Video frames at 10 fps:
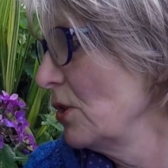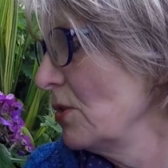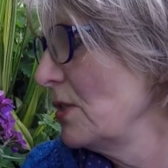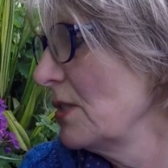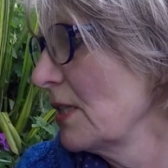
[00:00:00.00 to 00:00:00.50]

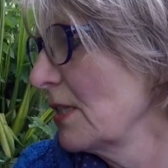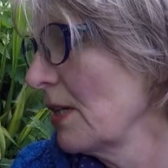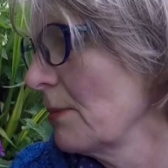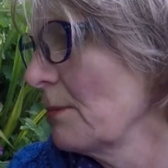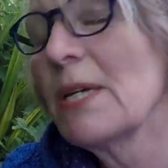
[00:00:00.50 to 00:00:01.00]
used
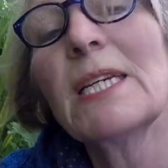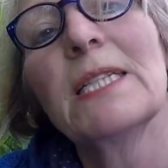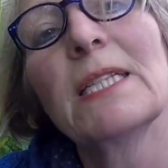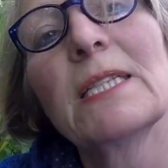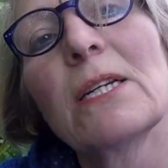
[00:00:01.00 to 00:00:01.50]

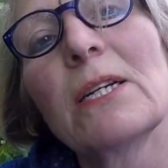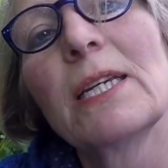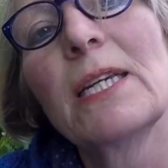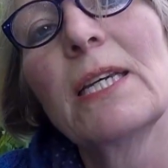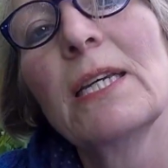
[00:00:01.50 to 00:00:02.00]
in the
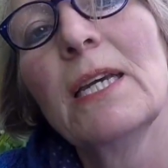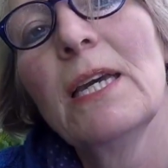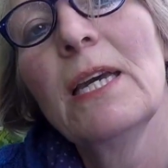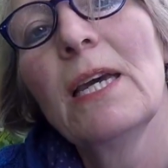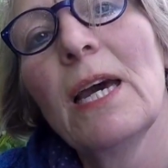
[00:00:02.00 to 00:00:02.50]
dyeing
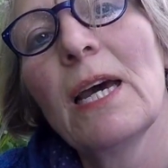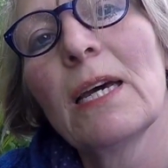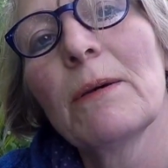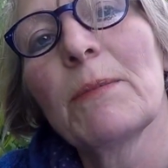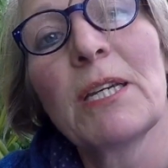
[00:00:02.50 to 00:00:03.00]

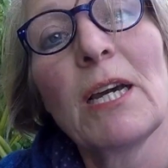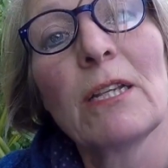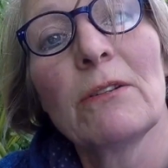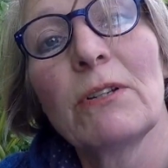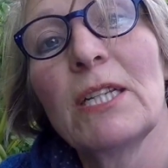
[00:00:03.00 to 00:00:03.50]
and
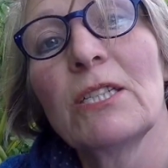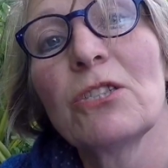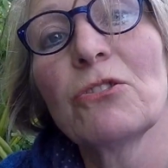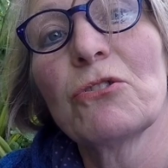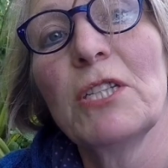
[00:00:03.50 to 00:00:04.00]
colouring
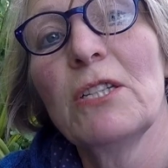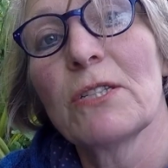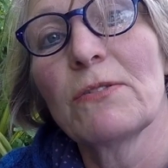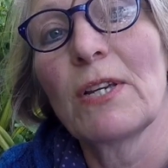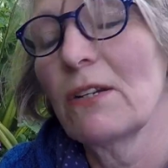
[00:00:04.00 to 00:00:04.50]
industry
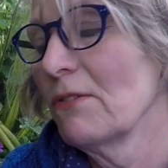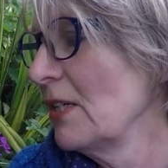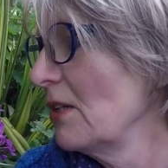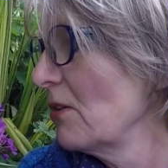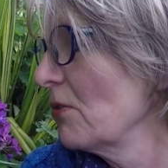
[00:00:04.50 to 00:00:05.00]
because of that
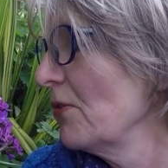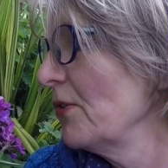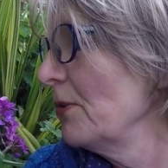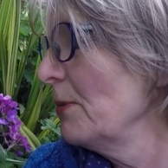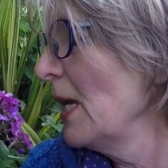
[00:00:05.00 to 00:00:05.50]
green
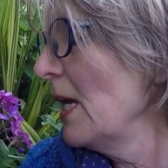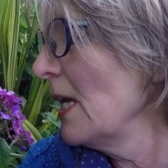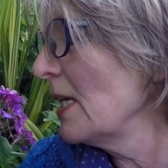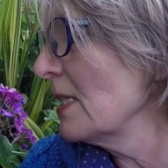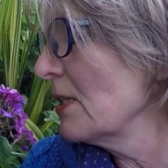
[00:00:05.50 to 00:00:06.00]
chlorophyll.
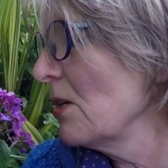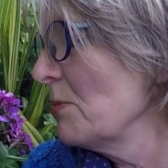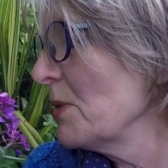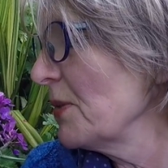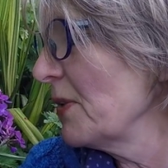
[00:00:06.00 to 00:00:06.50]
In
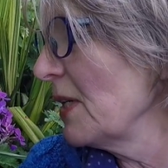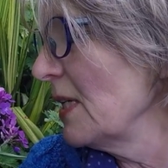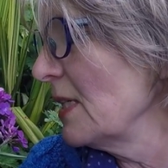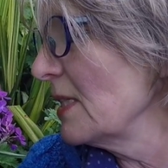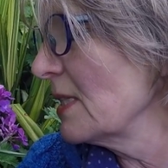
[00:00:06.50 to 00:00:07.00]
terms of
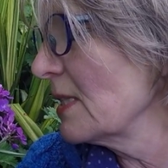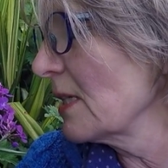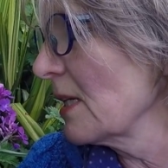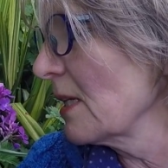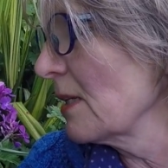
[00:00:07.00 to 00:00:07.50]
its
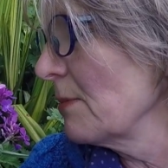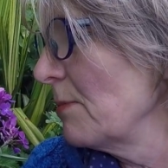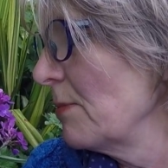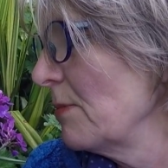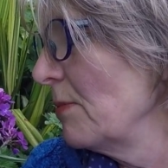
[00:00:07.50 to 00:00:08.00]

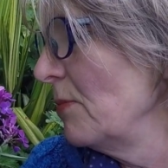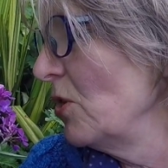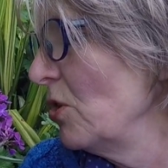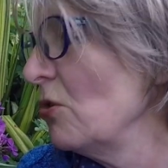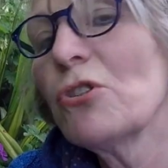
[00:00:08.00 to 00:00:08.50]

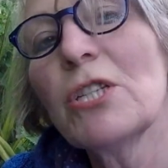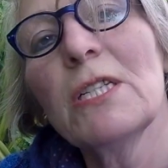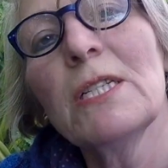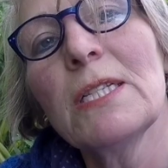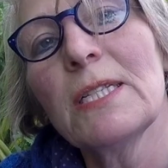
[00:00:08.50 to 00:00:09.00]

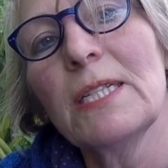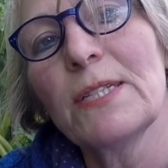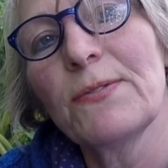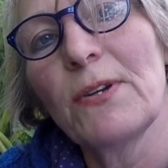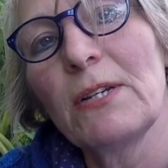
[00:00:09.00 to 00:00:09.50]
nutrients,
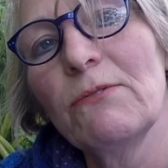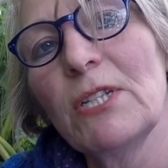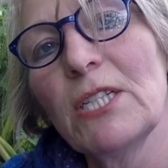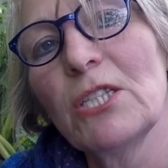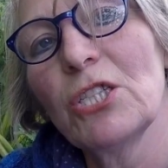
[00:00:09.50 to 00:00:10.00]
it's very
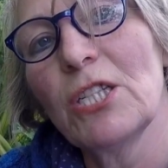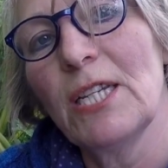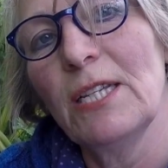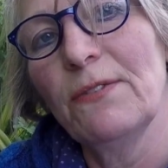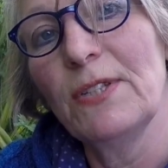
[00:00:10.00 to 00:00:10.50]
rich
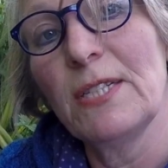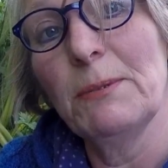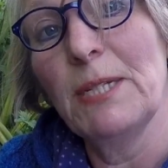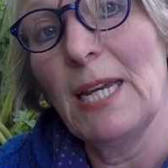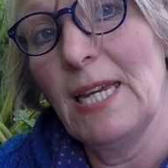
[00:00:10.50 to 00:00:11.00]
in
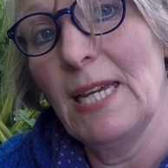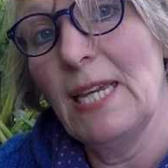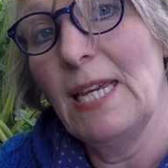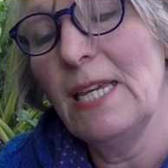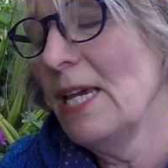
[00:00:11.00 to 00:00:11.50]
vitamin
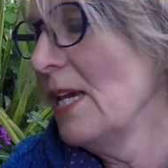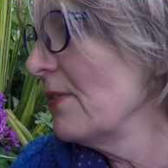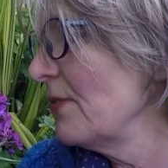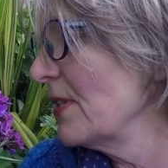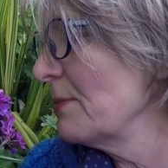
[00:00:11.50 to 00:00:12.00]
A,
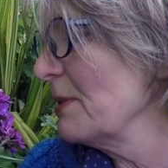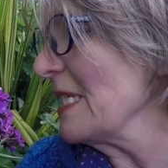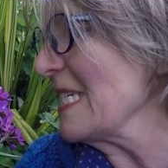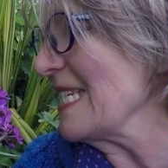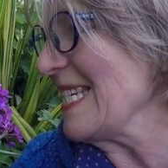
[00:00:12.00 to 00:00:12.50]

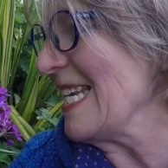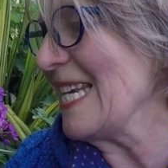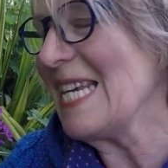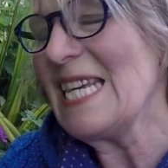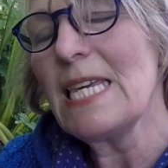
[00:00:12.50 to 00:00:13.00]
vitamin
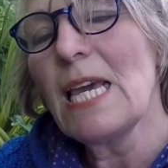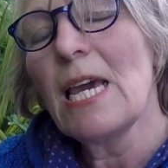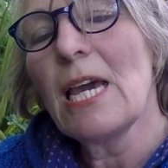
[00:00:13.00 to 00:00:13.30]
C.